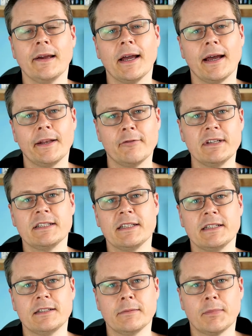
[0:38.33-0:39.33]
And the reason
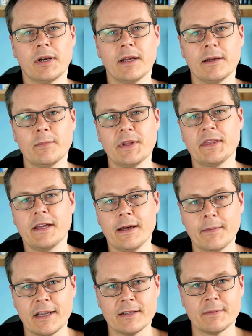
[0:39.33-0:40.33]
he's complying with
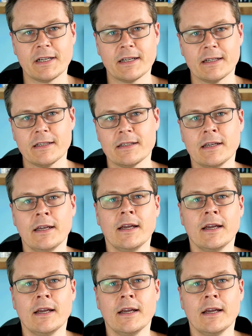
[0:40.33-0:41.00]
them is because